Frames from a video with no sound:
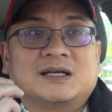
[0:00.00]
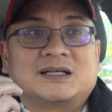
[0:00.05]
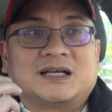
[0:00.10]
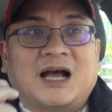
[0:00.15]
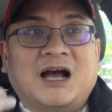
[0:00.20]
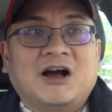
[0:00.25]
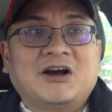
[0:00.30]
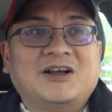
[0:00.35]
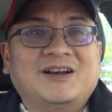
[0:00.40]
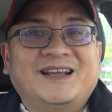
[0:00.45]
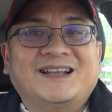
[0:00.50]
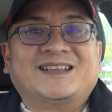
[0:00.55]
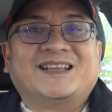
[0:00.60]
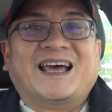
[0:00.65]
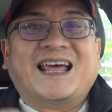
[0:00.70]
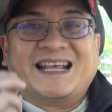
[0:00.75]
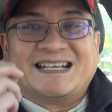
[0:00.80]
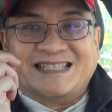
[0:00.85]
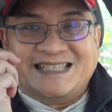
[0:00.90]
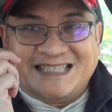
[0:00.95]
calculate
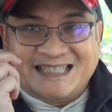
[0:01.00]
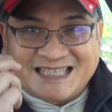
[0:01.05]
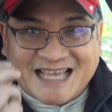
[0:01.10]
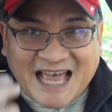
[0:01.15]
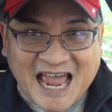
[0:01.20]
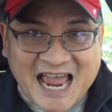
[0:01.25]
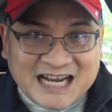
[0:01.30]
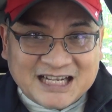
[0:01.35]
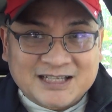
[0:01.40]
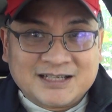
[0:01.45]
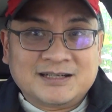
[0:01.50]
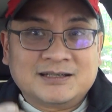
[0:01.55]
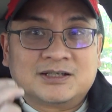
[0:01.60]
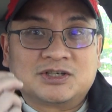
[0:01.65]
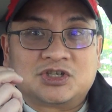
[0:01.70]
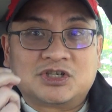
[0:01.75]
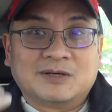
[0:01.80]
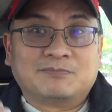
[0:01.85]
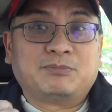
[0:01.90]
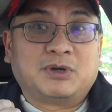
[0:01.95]
the exact
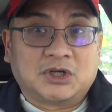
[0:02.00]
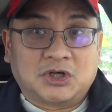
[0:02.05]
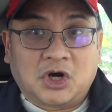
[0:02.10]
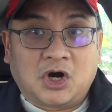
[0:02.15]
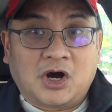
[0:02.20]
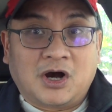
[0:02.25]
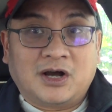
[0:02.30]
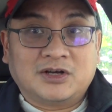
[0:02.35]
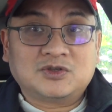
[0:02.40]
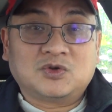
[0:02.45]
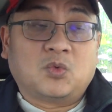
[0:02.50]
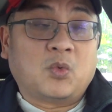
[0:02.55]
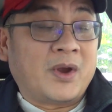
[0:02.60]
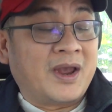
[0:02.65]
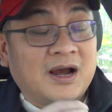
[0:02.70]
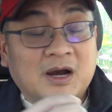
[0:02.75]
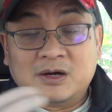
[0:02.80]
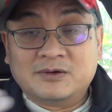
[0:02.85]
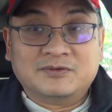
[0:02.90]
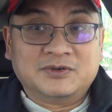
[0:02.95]
shipping cost
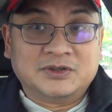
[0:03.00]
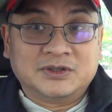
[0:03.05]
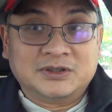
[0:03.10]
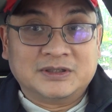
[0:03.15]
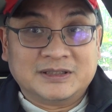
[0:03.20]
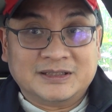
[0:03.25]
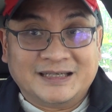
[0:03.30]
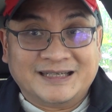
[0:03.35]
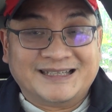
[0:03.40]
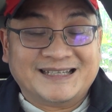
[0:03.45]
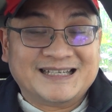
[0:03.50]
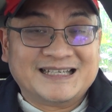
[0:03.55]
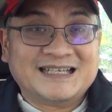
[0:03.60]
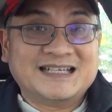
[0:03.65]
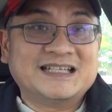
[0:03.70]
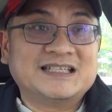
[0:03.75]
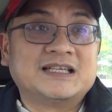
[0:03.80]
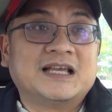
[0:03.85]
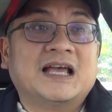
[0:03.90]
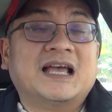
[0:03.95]
wherever it
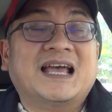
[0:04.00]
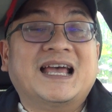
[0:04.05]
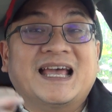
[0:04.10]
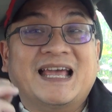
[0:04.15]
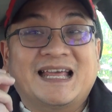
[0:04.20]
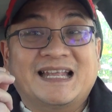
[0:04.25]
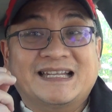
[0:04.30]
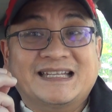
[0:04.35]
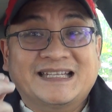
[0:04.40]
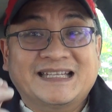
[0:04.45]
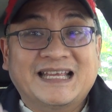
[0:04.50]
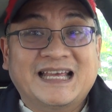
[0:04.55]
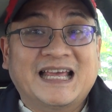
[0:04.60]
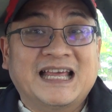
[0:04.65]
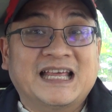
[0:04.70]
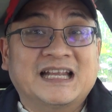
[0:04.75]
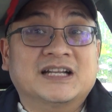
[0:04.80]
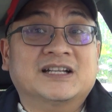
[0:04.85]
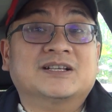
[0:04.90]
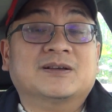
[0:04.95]
is, and
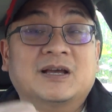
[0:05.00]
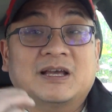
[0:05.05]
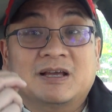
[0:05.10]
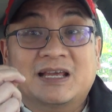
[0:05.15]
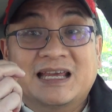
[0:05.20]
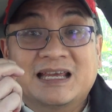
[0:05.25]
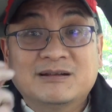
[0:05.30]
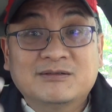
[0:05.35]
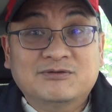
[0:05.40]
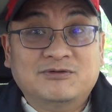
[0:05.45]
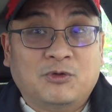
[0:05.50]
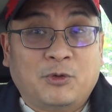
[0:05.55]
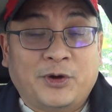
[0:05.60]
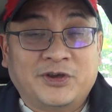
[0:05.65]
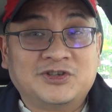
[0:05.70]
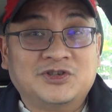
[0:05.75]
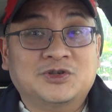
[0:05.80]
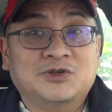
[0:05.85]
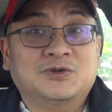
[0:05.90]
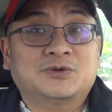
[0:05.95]
then
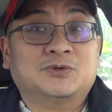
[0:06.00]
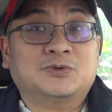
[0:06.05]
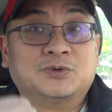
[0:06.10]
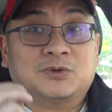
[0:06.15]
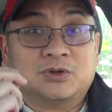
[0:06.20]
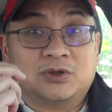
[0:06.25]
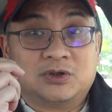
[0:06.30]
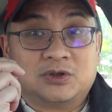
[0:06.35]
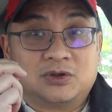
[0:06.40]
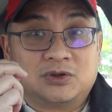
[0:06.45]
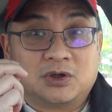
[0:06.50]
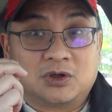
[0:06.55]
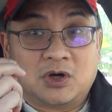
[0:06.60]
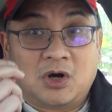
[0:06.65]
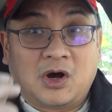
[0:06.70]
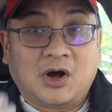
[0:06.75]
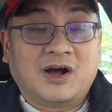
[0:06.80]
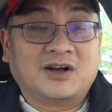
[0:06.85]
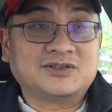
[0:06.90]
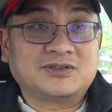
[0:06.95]
invoice you the
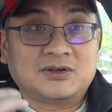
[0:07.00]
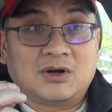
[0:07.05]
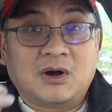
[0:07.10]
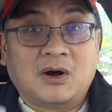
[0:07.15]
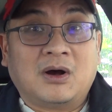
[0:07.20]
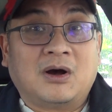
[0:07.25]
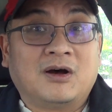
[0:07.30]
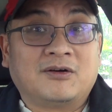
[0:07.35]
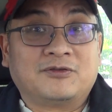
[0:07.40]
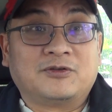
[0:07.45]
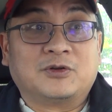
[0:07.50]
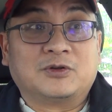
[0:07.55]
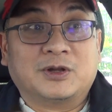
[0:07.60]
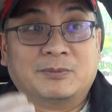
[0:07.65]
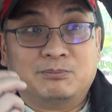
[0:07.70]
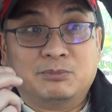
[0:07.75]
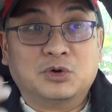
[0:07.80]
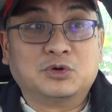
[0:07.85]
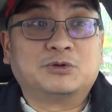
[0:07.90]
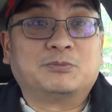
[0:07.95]
cost of the
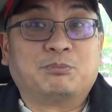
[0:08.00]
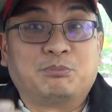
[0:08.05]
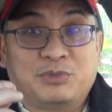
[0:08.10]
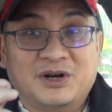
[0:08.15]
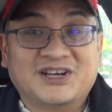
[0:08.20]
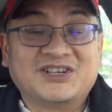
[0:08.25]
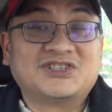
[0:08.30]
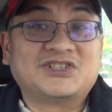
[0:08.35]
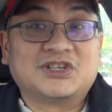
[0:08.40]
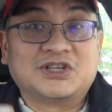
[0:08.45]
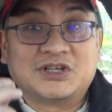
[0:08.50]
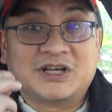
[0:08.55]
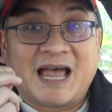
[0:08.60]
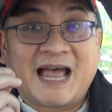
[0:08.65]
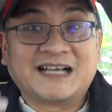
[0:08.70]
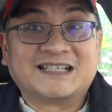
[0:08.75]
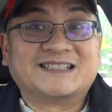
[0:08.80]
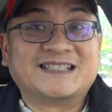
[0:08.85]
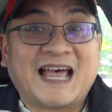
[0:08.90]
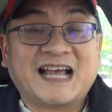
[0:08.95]
book plus
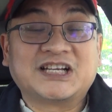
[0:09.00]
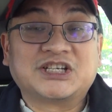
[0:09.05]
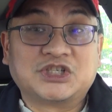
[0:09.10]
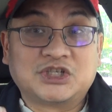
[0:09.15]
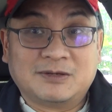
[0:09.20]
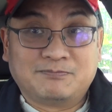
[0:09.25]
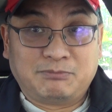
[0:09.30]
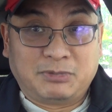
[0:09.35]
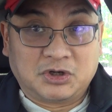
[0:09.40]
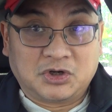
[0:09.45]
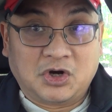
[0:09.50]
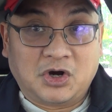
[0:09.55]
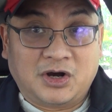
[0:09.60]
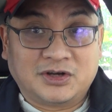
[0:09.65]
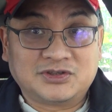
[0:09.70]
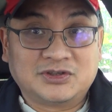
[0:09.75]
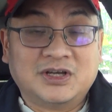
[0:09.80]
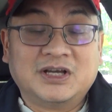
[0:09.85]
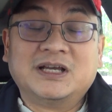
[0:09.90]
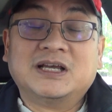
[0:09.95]
exact shipping
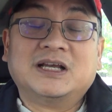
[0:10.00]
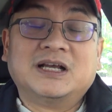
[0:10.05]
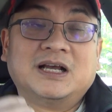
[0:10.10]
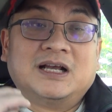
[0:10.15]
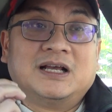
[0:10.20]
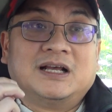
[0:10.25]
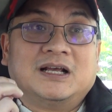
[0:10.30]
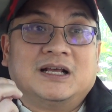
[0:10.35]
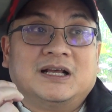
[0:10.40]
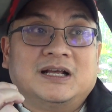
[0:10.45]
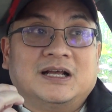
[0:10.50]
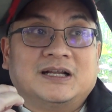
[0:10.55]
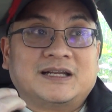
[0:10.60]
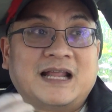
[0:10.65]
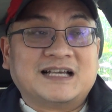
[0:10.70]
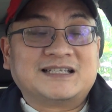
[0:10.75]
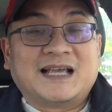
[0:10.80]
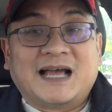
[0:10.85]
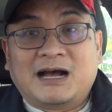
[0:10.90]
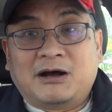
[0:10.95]
cost.
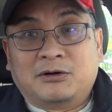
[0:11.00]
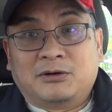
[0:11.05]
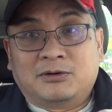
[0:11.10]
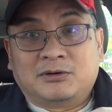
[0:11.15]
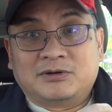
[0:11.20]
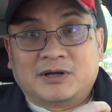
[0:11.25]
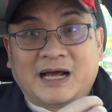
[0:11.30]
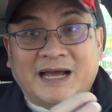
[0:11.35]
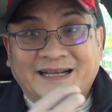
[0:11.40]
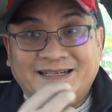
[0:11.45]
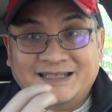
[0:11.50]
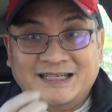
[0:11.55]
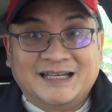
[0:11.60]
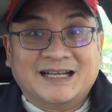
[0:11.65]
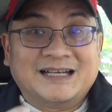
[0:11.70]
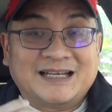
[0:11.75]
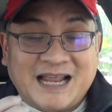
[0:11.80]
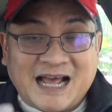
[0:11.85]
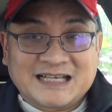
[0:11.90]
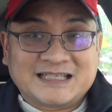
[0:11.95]
That's how I did
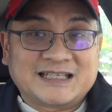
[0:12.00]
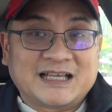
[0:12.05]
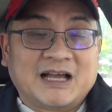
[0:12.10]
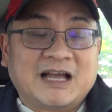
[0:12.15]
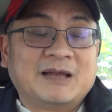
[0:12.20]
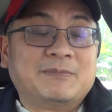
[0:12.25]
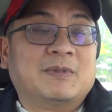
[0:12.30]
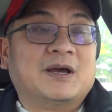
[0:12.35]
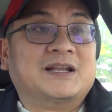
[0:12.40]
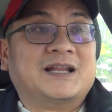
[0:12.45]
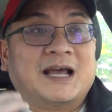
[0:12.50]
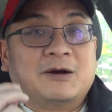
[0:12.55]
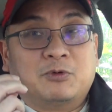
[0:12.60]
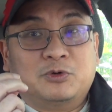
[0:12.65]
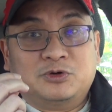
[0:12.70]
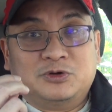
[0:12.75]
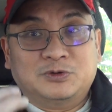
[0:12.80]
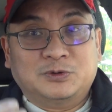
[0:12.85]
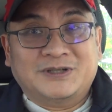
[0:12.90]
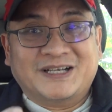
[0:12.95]
it last time, and I
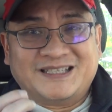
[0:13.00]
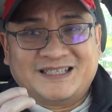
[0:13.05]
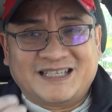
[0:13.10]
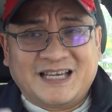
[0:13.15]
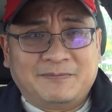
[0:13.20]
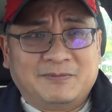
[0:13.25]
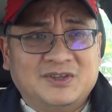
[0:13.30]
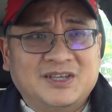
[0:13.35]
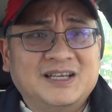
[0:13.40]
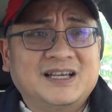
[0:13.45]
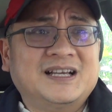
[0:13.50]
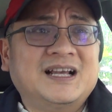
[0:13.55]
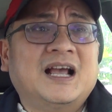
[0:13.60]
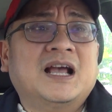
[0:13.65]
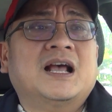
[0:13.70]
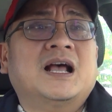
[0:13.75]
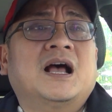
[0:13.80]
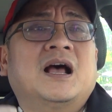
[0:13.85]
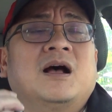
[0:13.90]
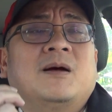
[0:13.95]
will do the same thing.
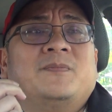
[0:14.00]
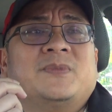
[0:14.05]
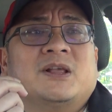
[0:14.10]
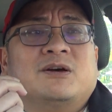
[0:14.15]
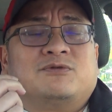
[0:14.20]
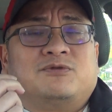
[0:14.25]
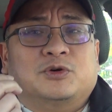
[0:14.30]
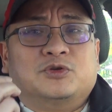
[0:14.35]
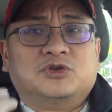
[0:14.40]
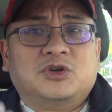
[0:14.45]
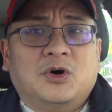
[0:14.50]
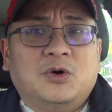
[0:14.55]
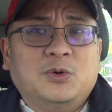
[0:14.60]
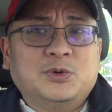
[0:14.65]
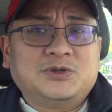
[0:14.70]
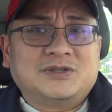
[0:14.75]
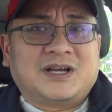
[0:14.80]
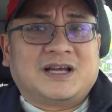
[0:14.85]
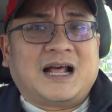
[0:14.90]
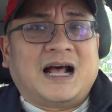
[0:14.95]
For
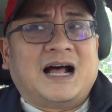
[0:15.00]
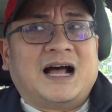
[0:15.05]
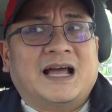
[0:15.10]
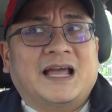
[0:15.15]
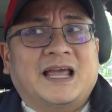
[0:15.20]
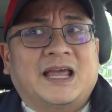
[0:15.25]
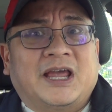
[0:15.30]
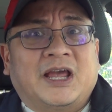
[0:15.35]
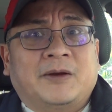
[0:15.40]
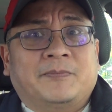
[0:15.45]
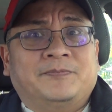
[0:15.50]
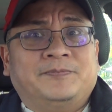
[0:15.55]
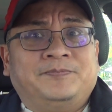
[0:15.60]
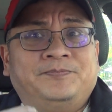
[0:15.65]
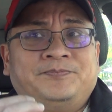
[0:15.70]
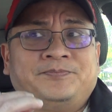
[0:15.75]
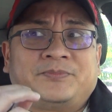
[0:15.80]
those that I am